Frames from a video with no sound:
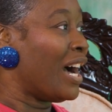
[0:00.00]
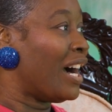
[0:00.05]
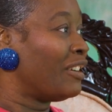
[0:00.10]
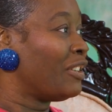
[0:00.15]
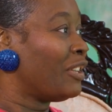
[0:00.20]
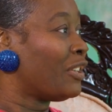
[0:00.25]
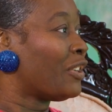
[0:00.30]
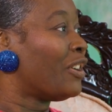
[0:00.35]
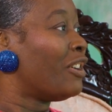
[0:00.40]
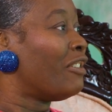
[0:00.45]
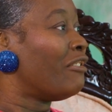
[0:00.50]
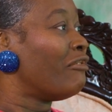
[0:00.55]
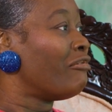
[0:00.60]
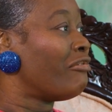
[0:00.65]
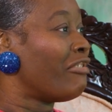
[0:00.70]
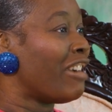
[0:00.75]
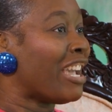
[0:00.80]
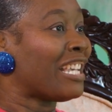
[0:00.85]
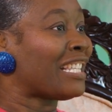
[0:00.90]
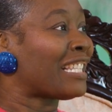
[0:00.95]
into
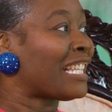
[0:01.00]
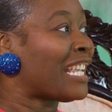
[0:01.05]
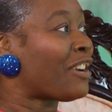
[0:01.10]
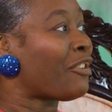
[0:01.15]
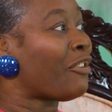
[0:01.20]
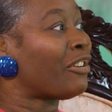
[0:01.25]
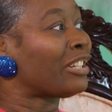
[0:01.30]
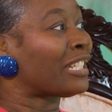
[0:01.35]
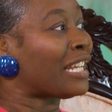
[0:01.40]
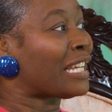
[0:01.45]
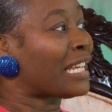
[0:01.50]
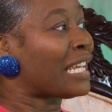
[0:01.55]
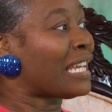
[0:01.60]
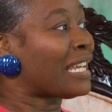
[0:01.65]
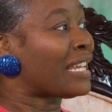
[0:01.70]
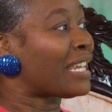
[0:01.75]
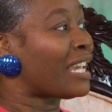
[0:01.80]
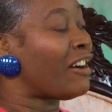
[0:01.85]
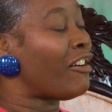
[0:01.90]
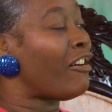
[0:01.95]
raising or
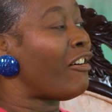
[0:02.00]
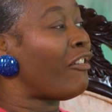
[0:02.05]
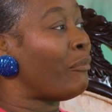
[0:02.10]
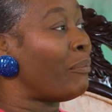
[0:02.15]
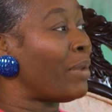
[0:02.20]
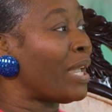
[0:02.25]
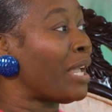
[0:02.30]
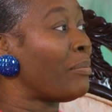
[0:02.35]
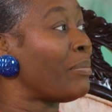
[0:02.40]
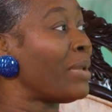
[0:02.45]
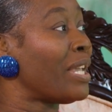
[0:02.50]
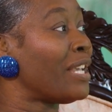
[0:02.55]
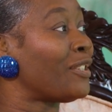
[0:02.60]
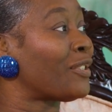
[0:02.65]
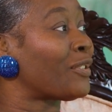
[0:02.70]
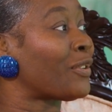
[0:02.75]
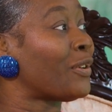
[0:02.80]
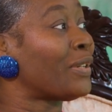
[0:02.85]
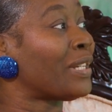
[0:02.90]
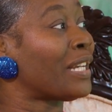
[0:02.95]
taking care of
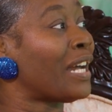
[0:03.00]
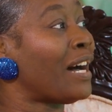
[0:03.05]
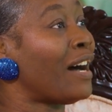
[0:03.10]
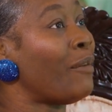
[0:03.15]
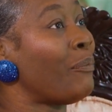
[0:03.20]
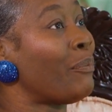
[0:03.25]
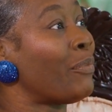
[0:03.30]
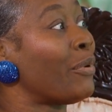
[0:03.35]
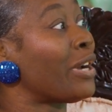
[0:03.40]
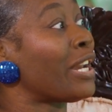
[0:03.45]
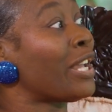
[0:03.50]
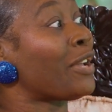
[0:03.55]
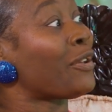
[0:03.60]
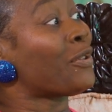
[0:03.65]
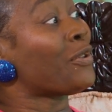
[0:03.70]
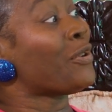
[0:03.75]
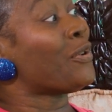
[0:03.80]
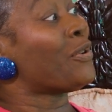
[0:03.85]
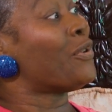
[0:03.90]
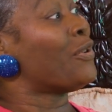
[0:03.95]
babies. So now
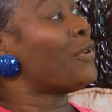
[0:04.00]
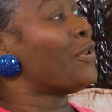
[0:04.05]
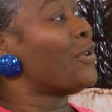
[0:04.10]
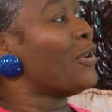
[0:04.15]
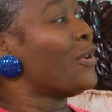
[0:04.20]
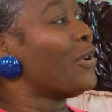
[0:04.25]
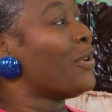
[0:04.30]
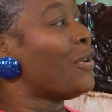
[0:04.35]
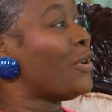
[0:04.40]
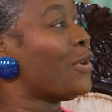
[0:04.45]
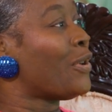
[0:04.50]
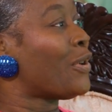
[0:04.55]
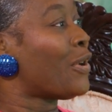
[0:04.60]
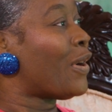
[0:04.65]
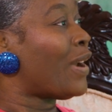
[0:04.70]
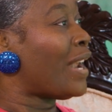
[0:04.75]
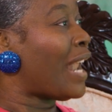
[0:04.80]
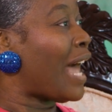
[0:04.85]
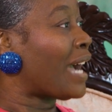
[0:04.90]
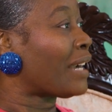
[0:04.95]
putting you
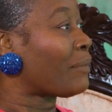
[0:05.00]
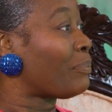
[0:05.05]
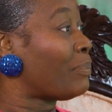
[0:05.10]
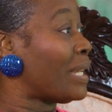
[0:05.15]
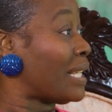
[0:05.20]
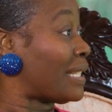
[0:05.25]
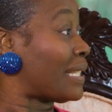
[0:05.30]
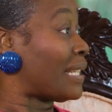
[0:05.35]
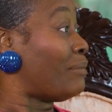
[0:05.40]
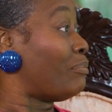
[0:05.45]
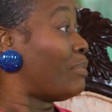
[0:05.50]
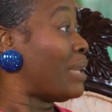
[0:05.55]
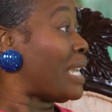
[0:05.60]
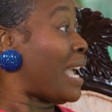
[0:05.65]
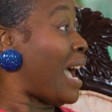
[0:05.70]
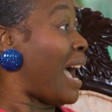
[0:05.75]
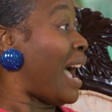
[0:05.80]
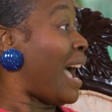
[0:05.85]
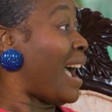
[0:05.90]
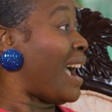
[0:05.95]
like
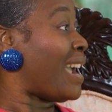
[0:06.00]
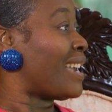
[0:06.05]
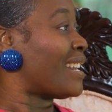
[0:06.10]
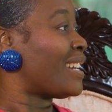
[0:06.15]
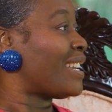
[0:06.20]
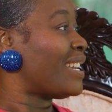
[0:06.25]
behind,